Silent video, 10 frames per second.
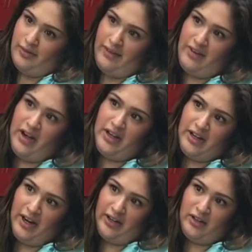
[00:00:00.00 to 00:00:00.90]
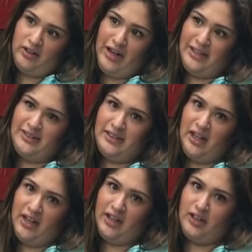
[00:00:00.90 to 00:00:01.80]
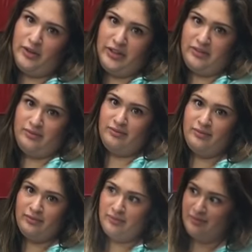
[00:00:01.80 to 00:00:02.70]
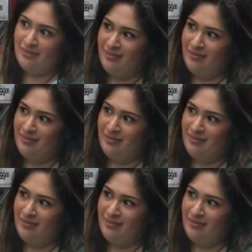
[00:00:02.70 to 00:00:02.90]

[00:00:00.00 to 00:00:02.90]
$5.99. Nancy not included. I